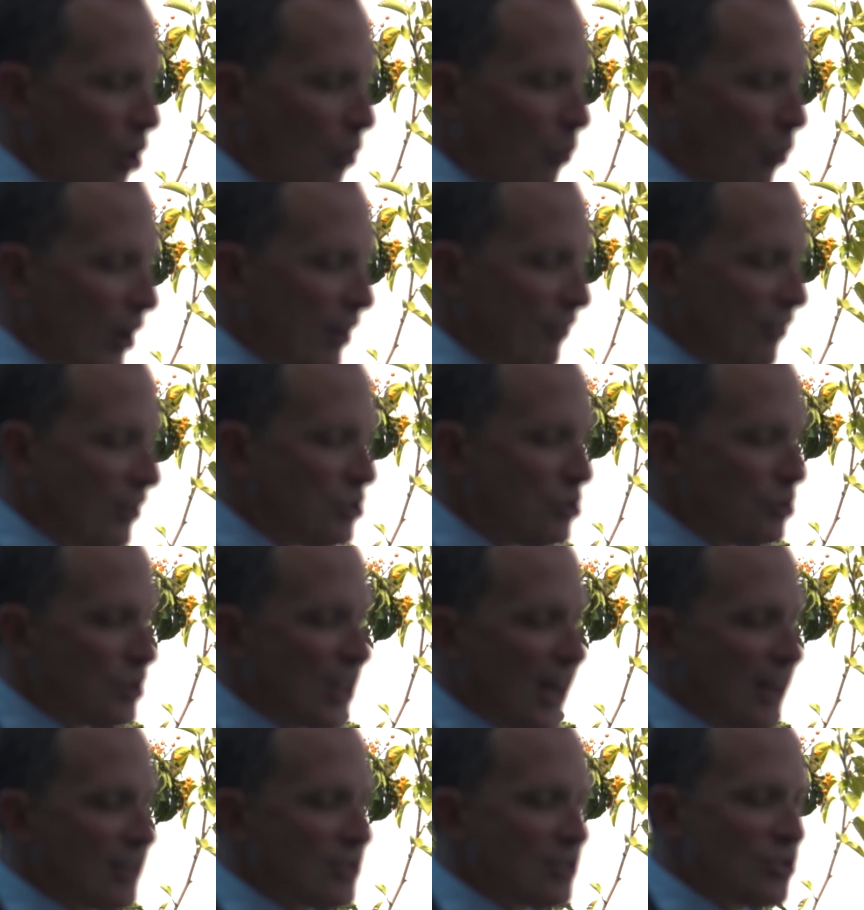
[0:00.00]
one of the
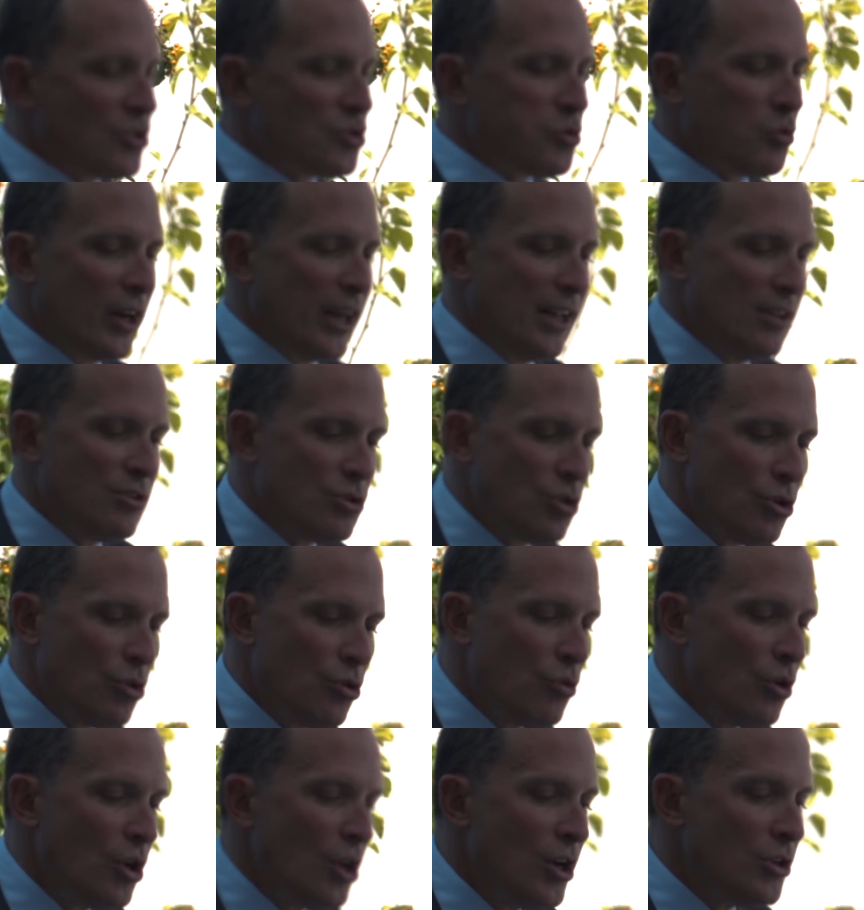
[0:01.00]

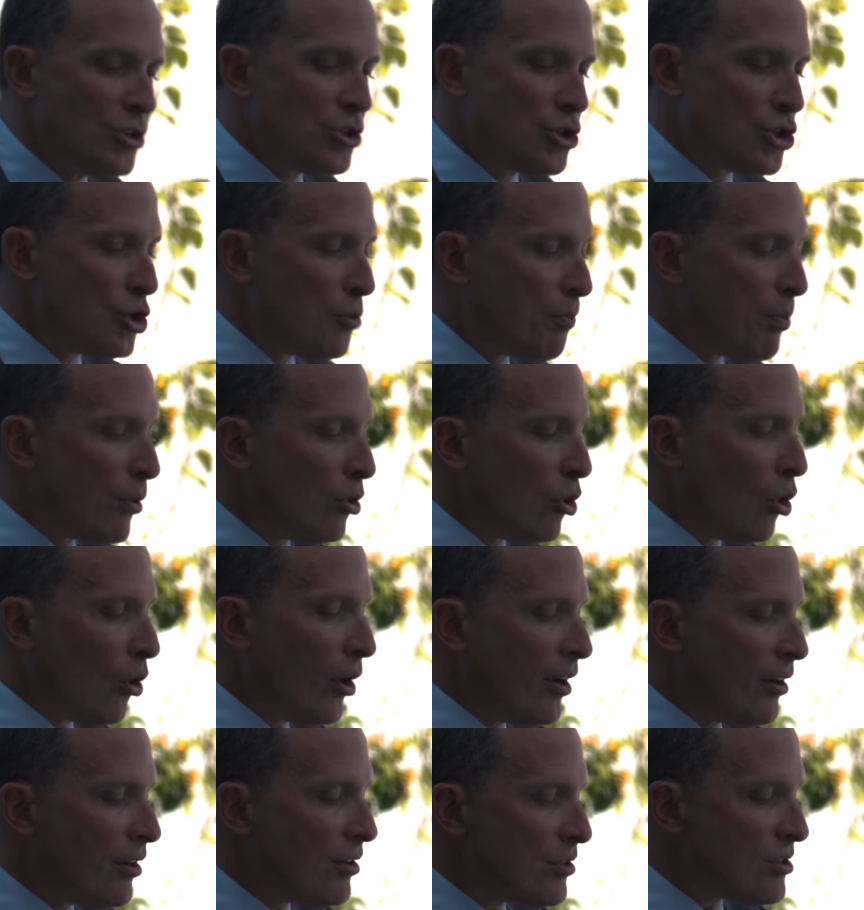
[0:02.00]
2022 super
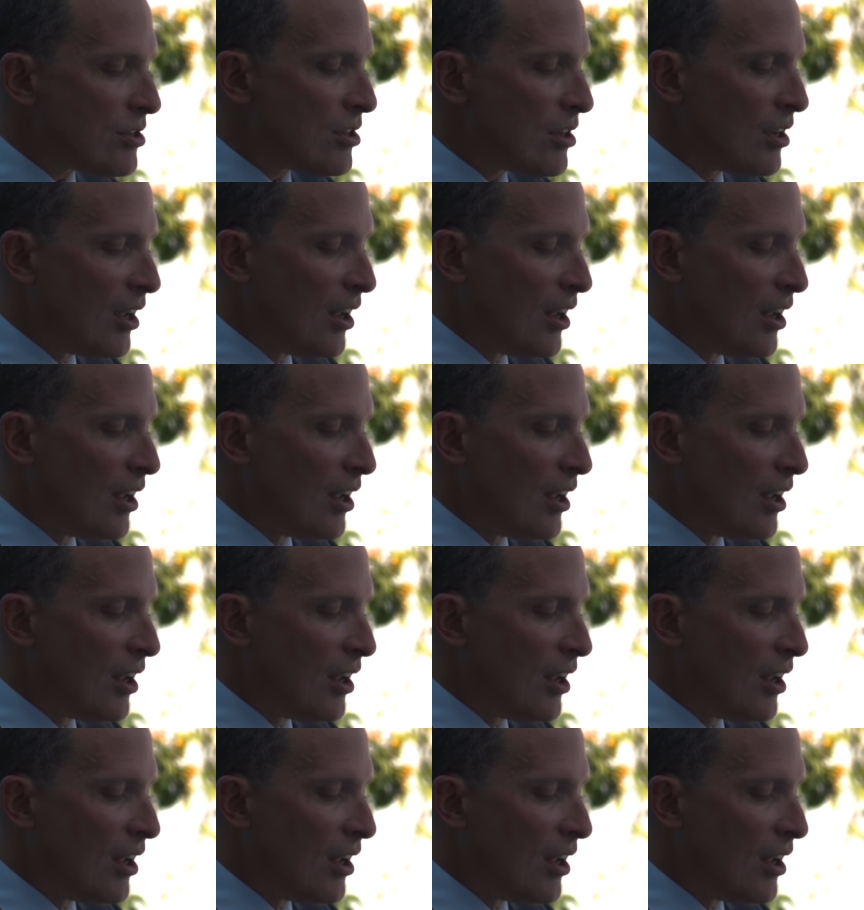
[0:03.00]
lawyers.